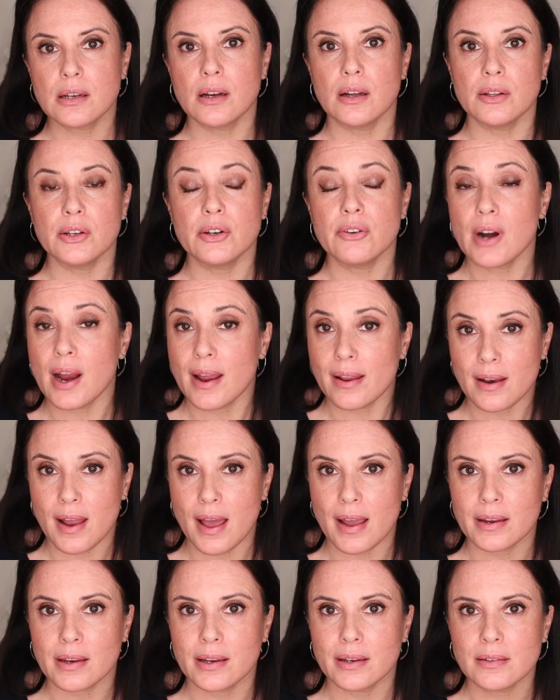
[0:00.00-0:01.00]
color, I
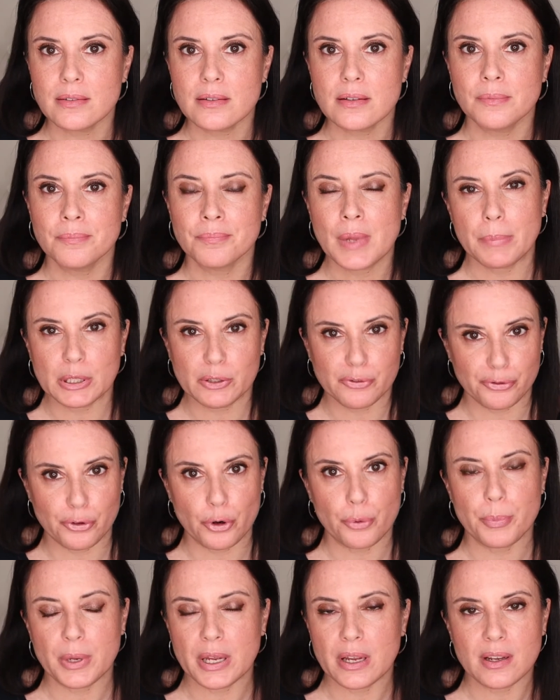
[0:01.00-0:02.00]
like it. But
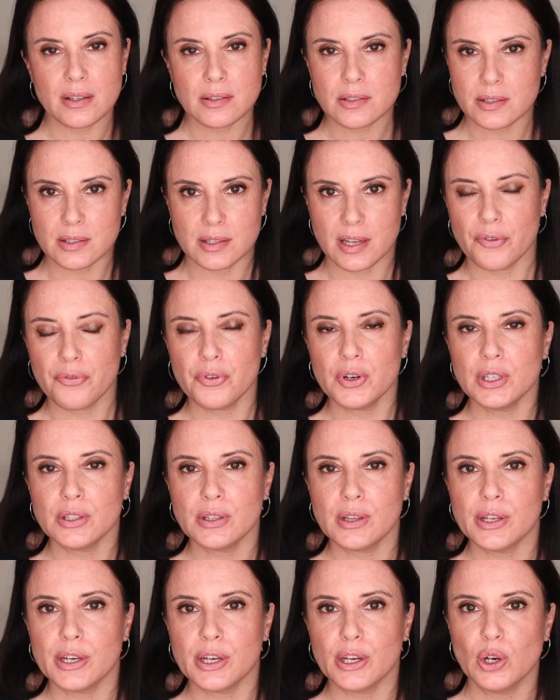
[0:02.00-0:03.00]
for me, it's
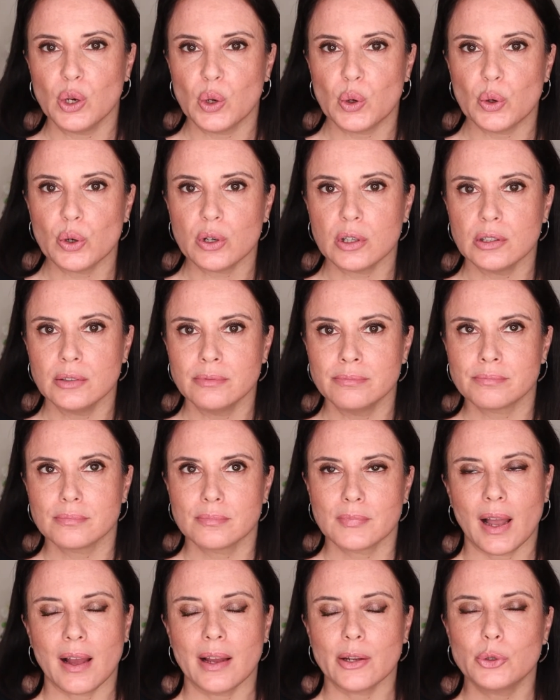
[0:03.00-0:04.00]
definitely a look.
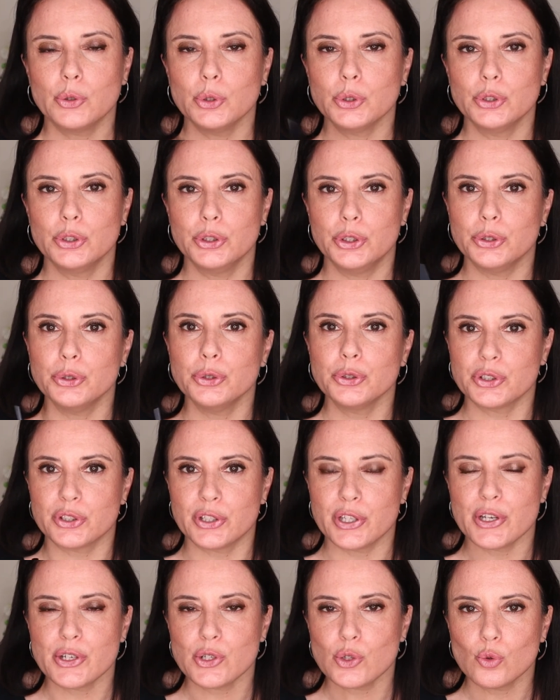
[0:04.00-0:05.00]
I could use
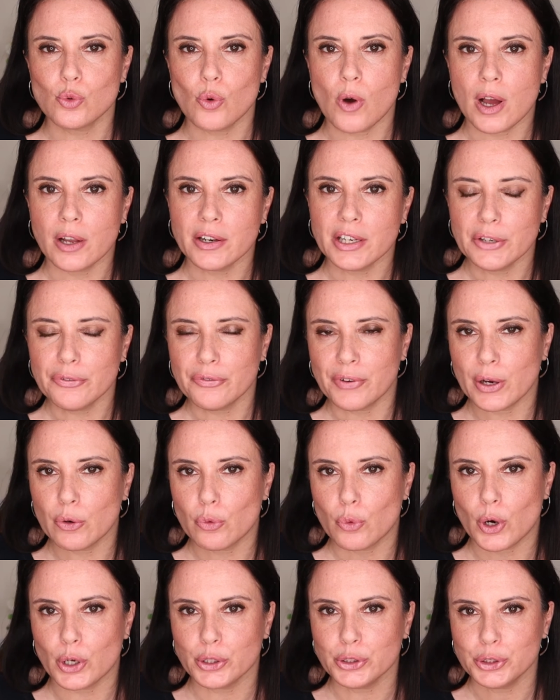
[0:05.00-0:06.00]
this one if I
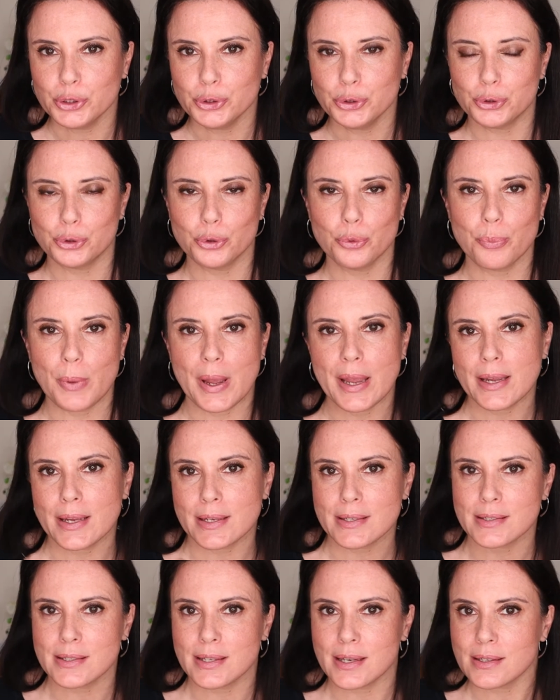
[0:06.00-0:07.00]
wanted to make
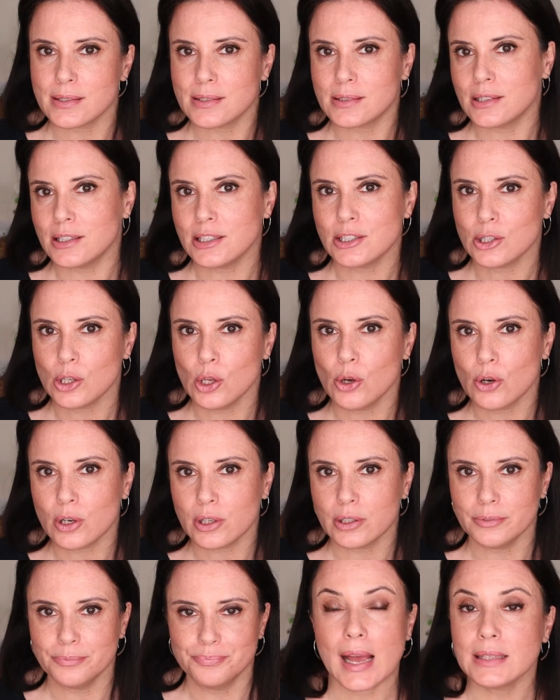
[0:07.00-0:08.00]
a sixties
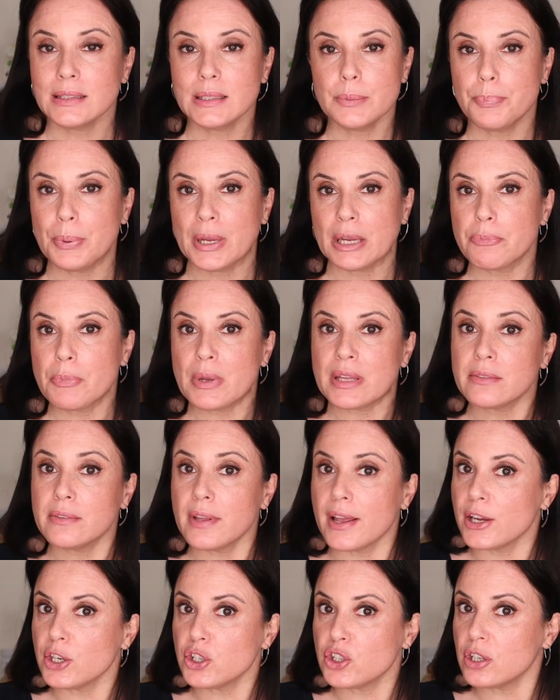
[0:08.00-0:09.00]
look. And the
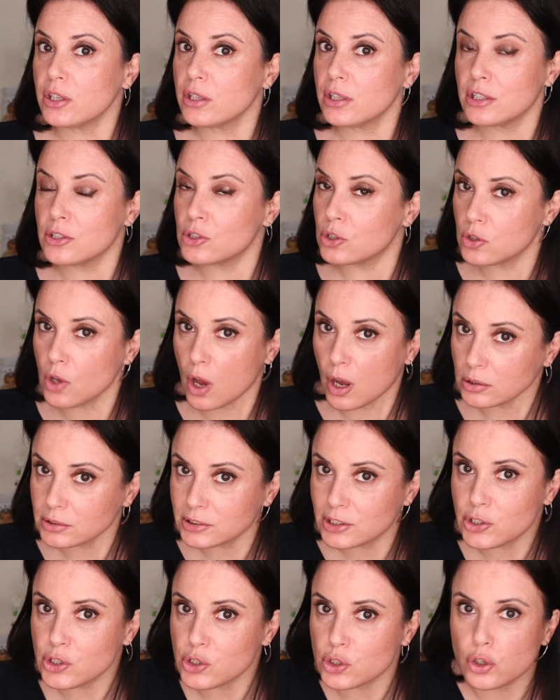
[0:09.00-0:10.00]
pigmentation is
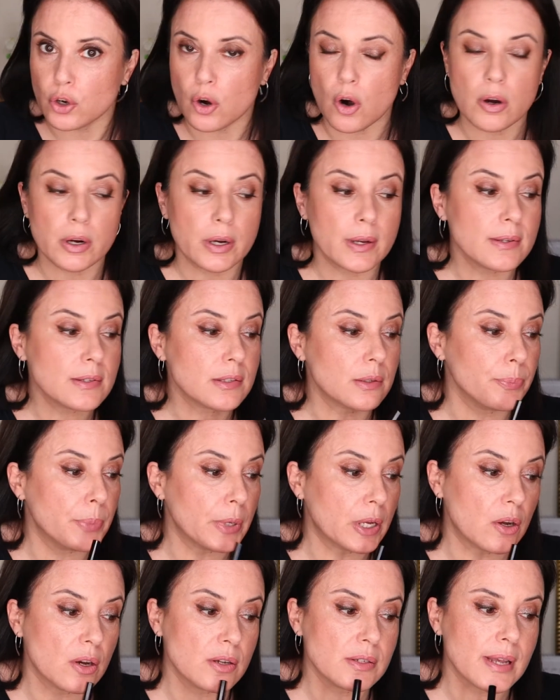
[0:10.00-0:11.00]
not the strongest
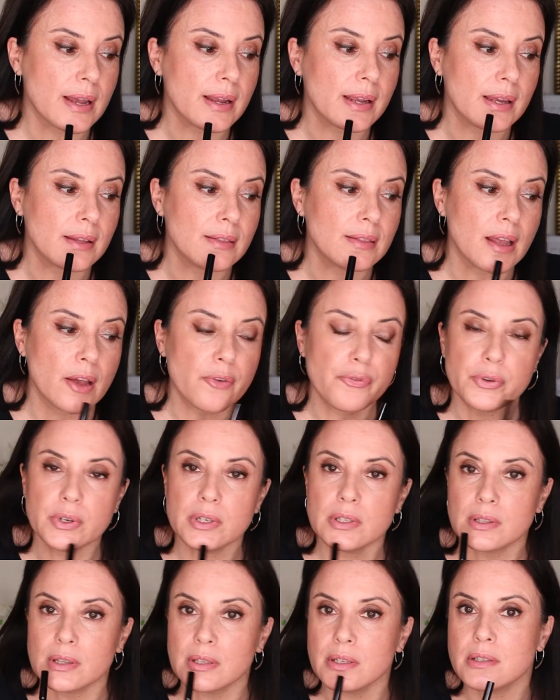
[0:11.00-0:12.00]
because I can
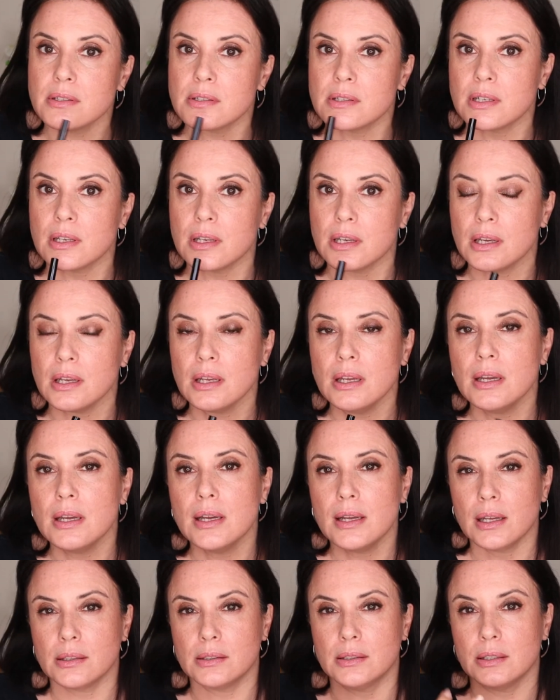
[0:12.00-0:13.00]
definitely see
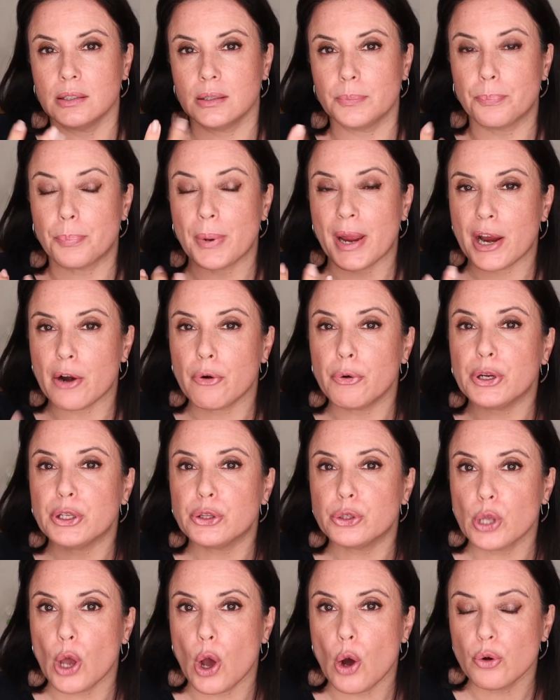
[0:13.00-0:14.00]
the berry
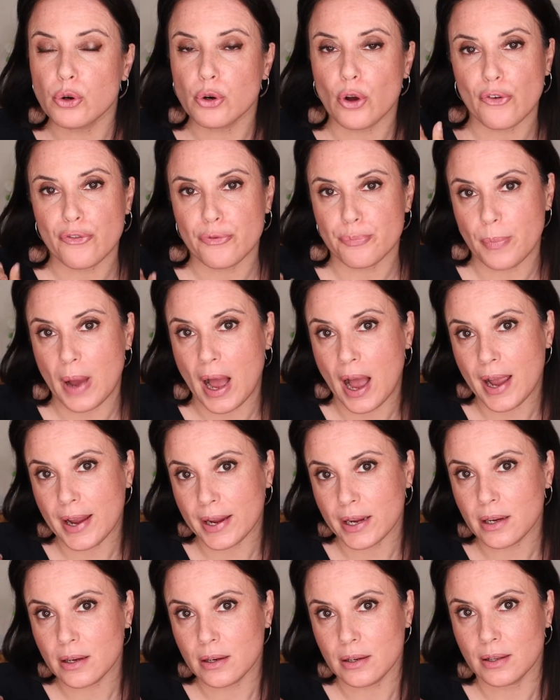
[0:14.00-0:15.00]
tone of
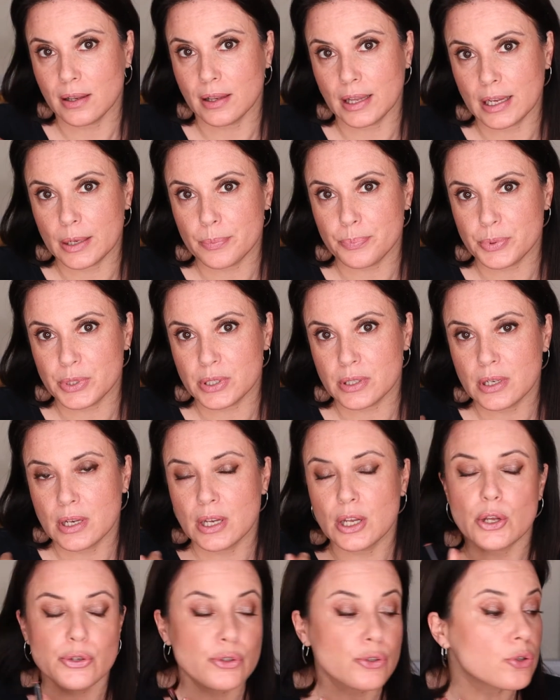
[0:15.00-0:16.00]
my lips
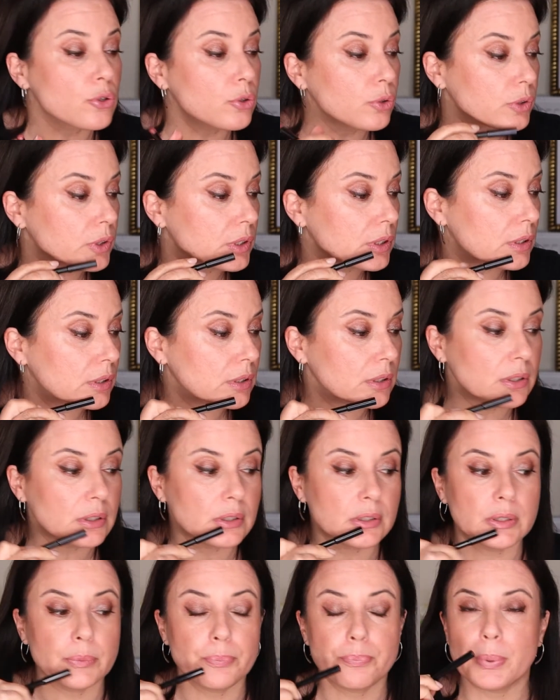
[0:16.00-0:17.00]
through
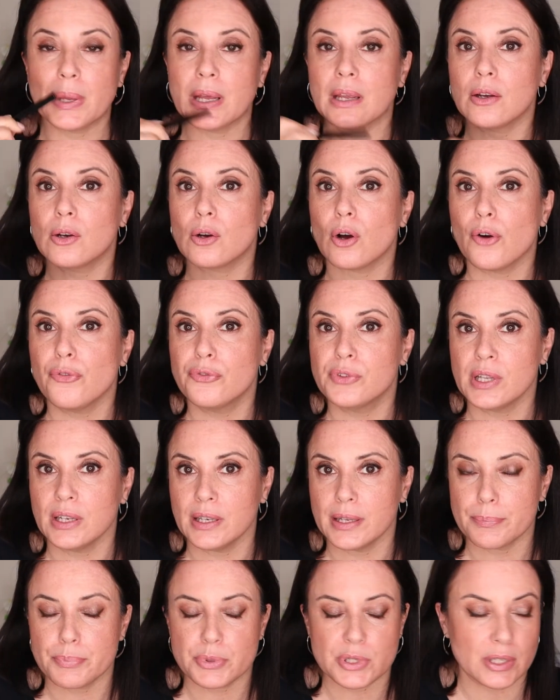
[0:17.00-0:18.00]
the, the pink of the
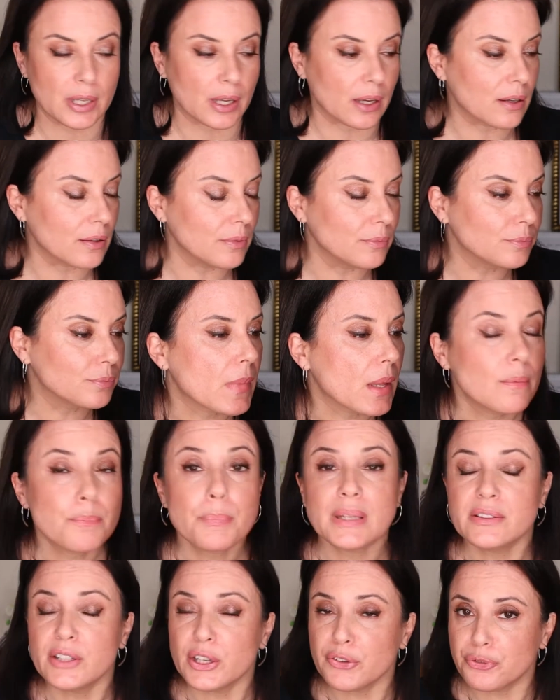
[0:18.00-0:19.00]
lipstick.
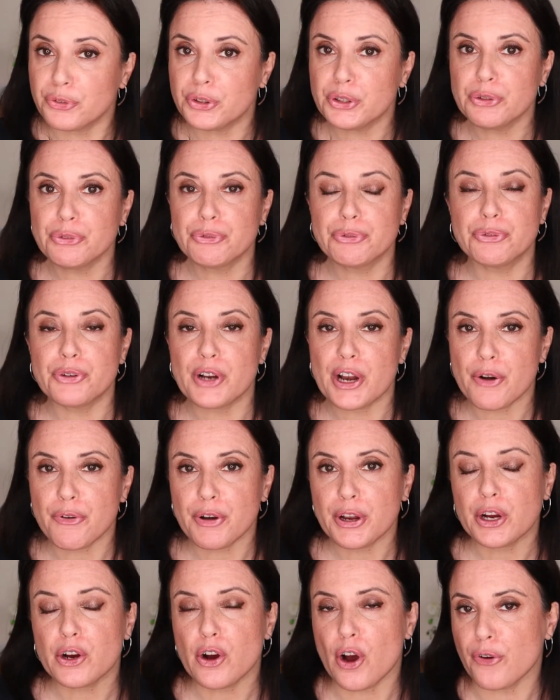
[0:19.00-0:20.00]
But they feel
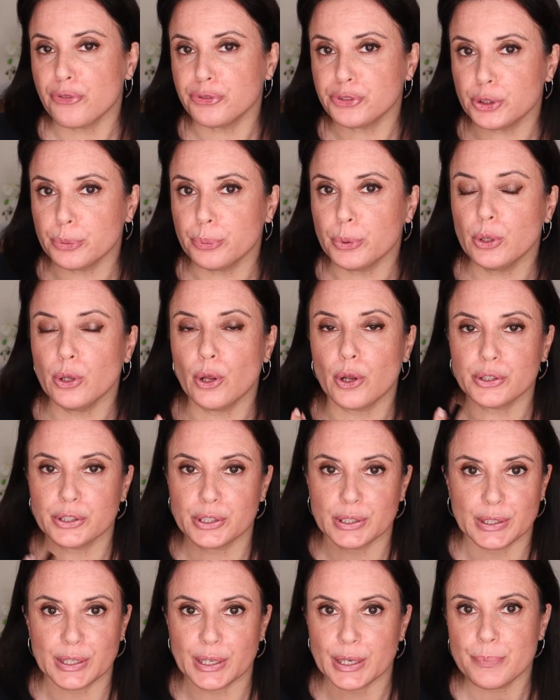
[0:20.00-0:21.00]
very comfortable on
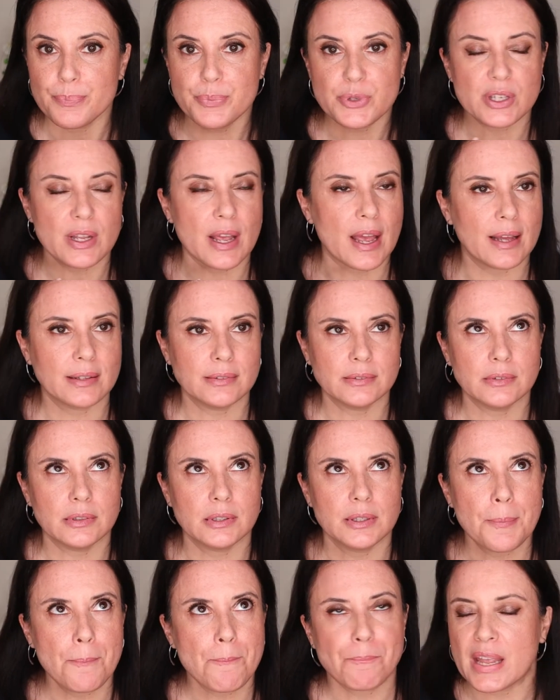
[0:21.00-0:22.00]
the lips
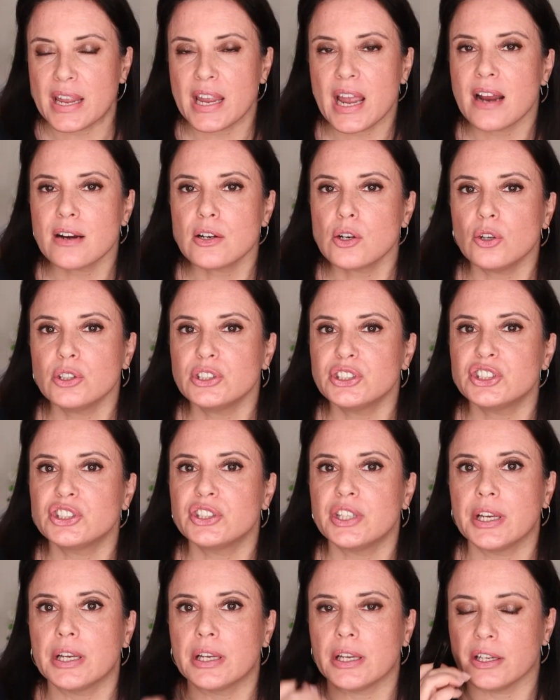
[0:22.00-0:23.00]
and they are not
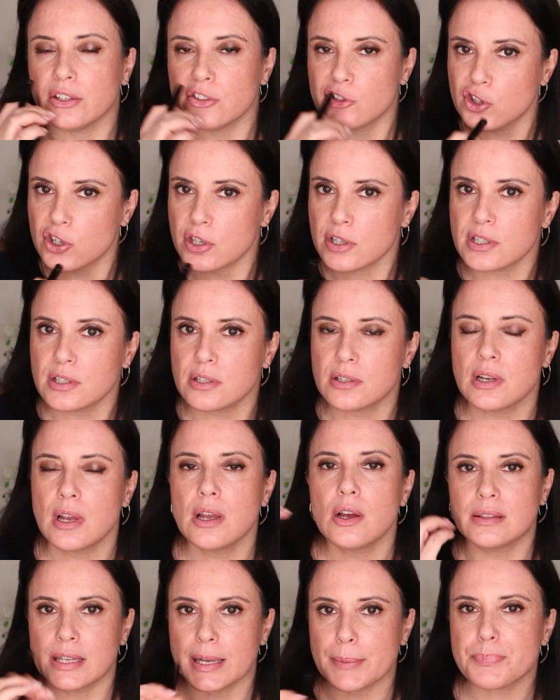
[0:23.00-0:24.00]
sticky, just
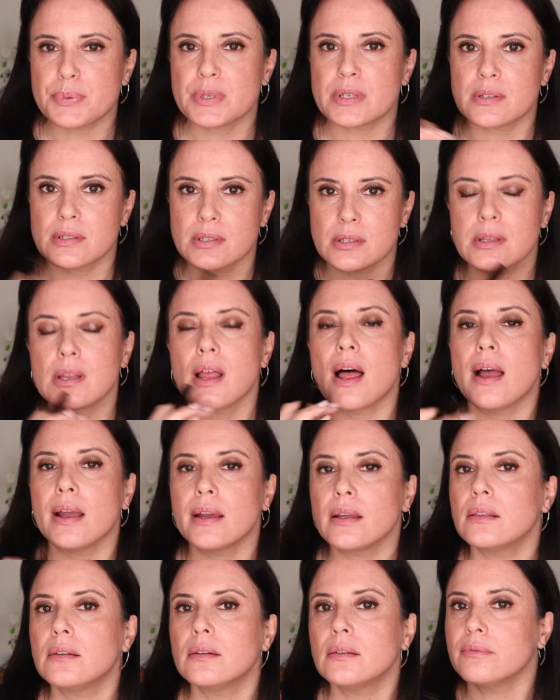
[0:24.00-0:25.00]
lips
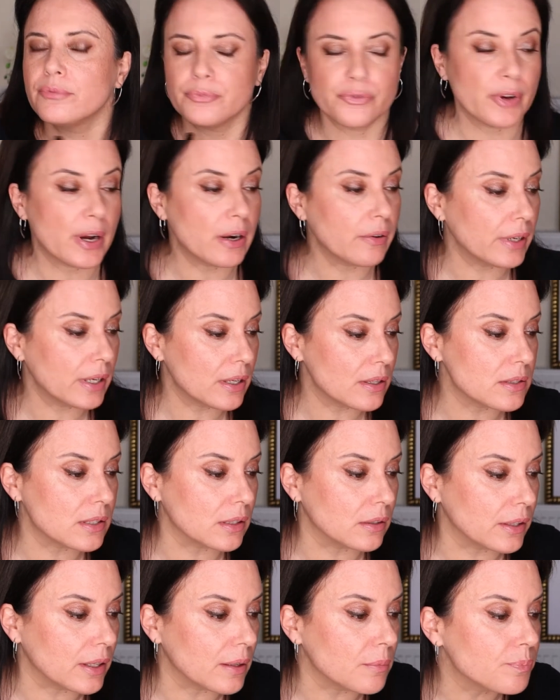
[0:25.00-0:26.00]
slide very
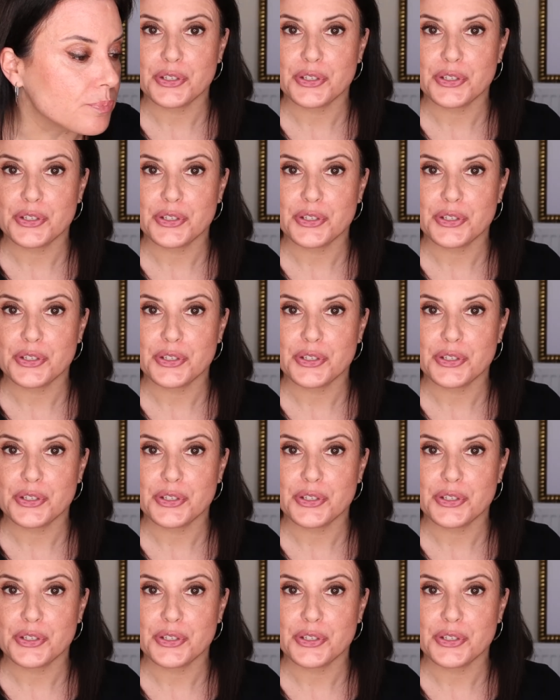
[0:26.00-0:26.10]
easily.